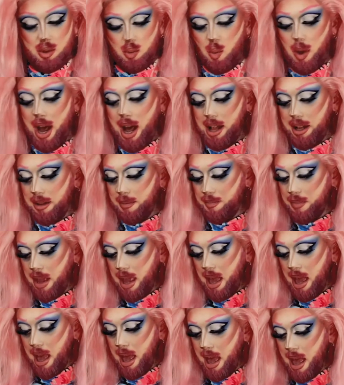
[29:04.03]
well.
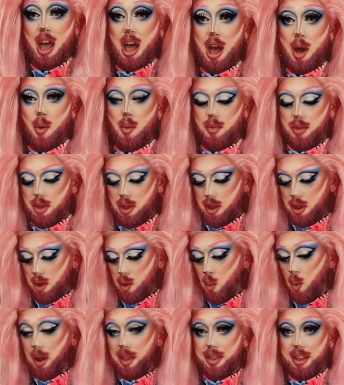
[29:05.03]
The
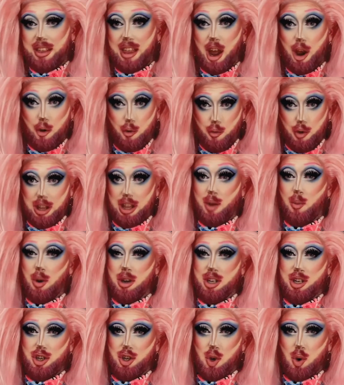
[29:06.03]
one thing that I really want
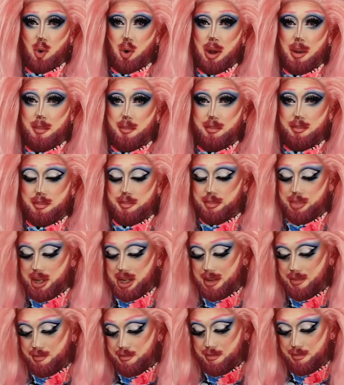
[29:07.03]
to know in
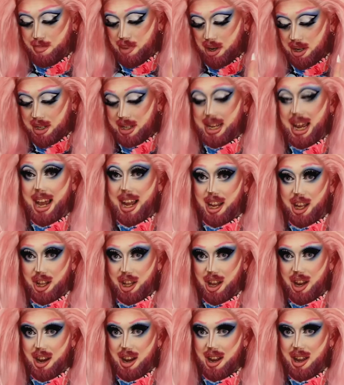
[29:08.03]

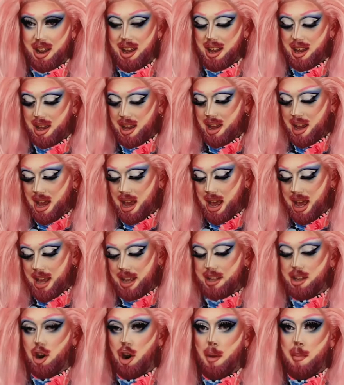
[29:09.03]
particular
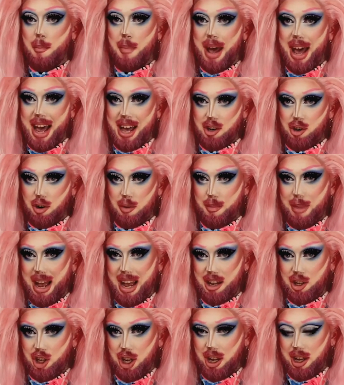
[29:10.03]
is her pattern
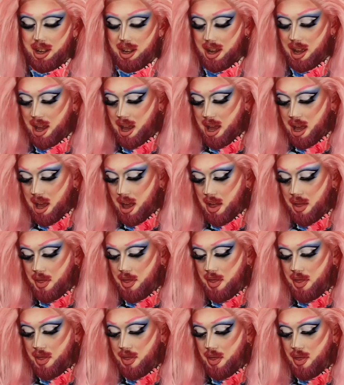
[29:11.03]
matching.
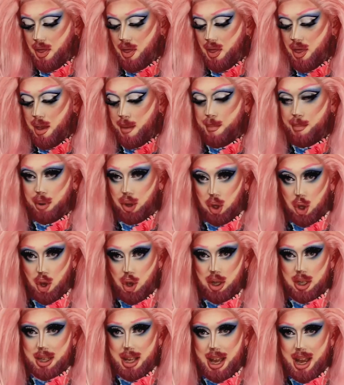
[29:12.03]
The
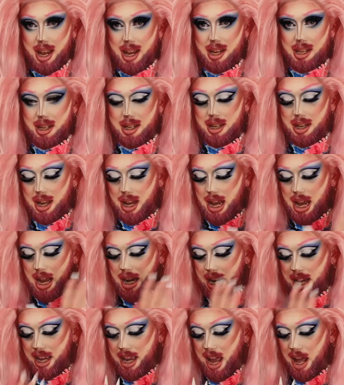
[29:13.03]
blue side
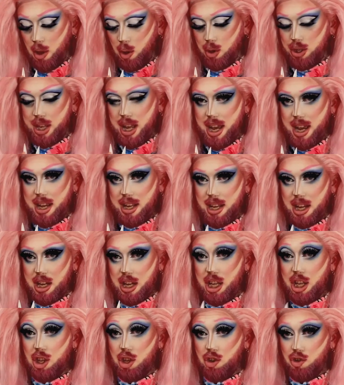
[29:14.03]
and the yellow side,
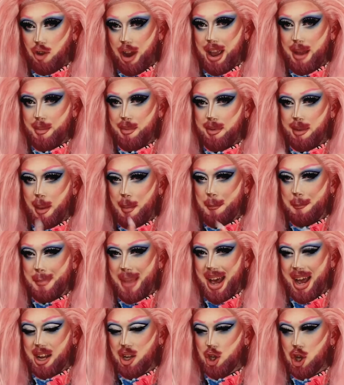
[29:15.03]
these stripes
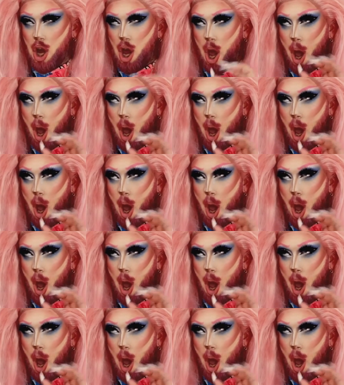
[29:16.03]
match